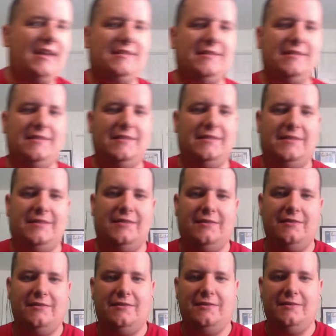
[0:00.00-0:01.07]
to
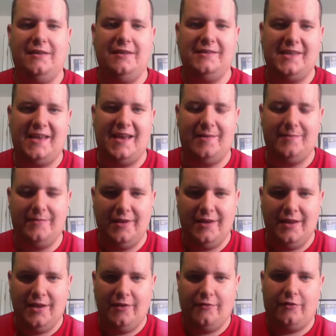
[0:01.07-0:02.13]
his
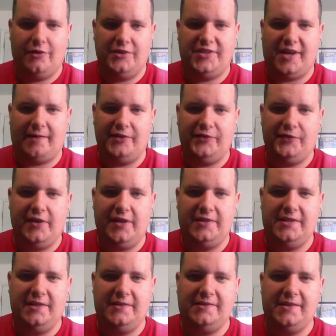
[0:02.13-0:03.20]
four Star Wars videos
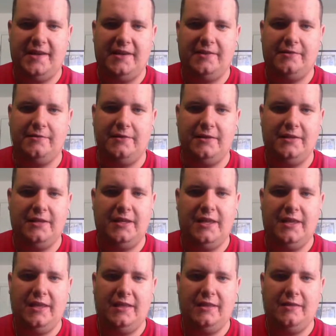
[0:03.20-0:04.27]
he's done, including
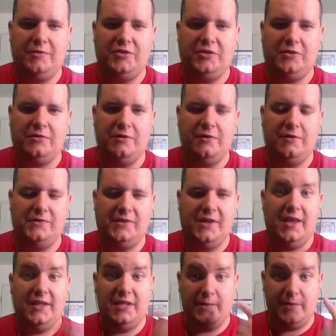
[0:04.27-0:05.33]
which includes
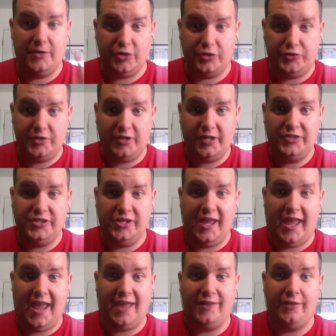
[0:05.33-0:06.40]
the original trilogy
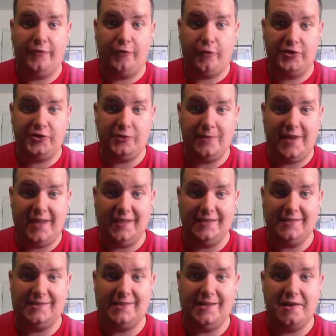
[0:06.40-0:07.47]
and the Force
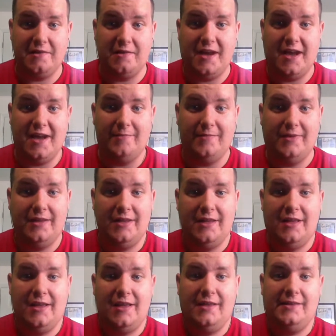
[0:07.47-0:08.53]
Awakens.
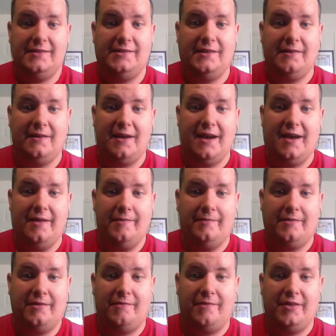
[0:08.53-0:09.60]
So
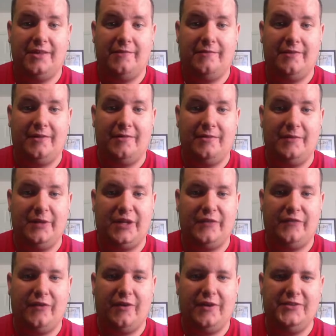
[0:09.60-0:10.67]
we're looking
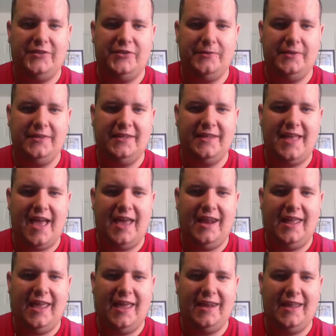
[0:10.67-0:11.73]
forward to doing that,
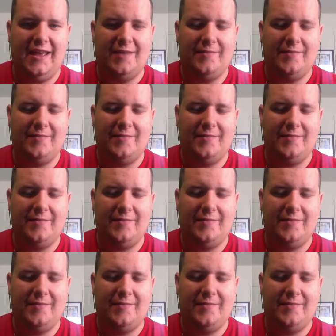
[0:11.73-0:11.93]
and